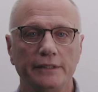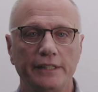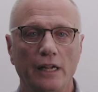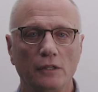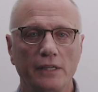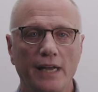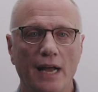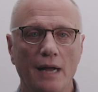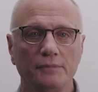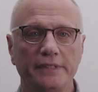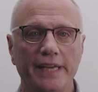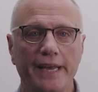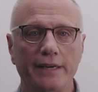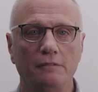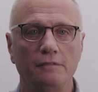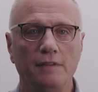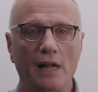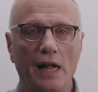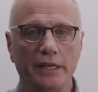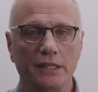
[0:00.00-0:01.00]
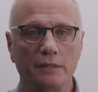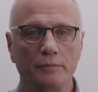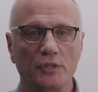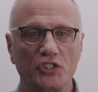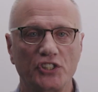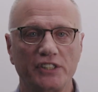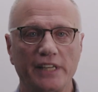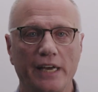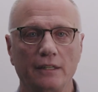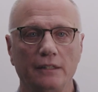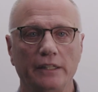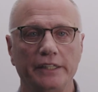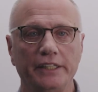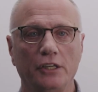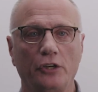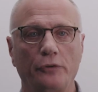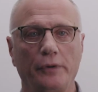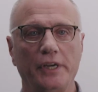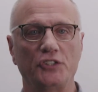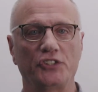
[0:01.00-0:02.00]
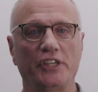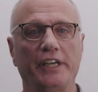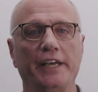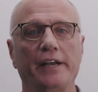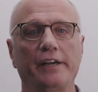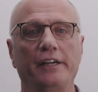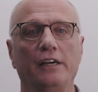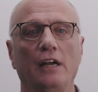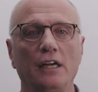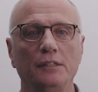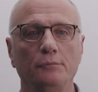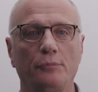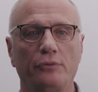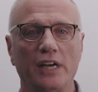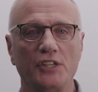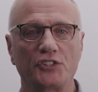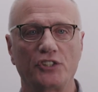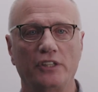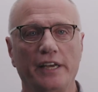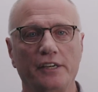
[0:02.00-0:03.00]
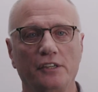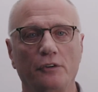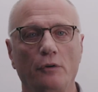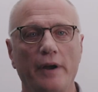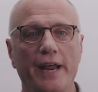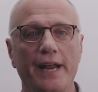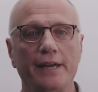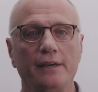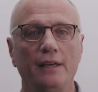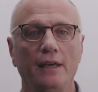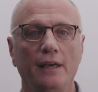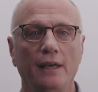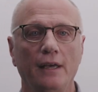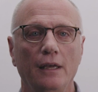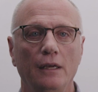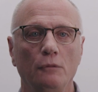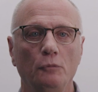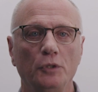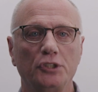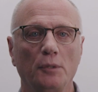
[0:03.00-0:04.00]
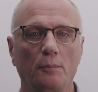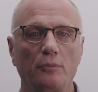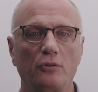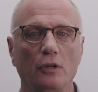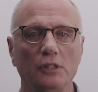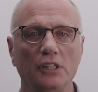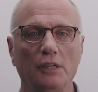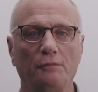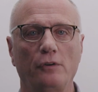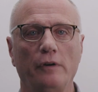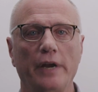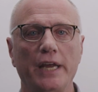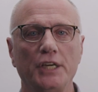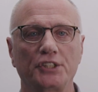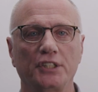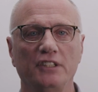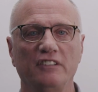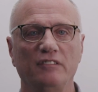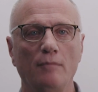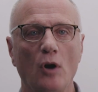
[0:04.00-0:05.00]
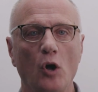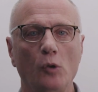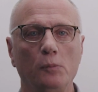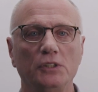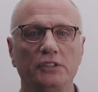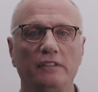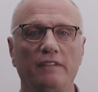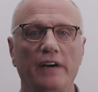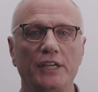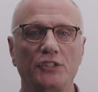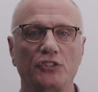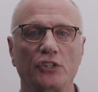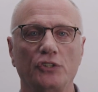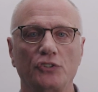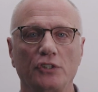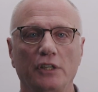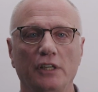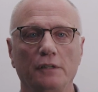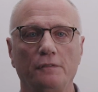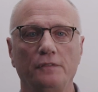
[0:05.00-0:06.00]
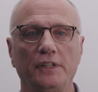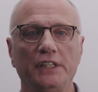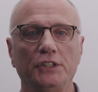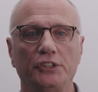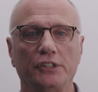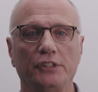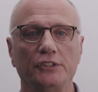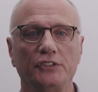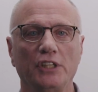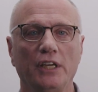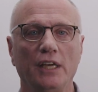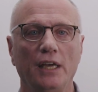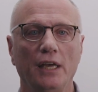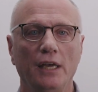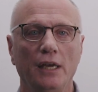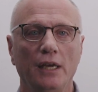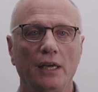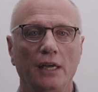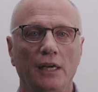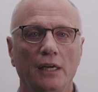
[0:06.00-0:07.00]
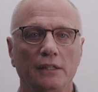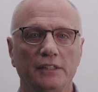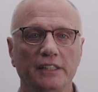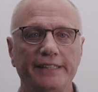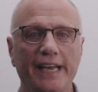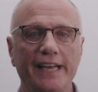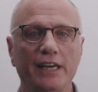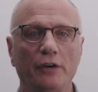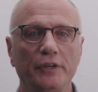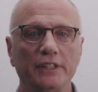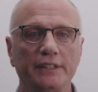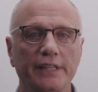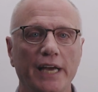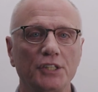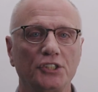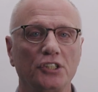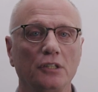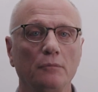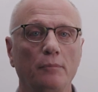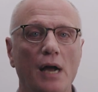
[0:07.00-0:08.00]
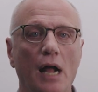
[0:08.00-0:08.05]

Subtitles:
Telecom data volume is steadily increasing at an unprecedented rate with the proliferation of mobile devices and features. The data retention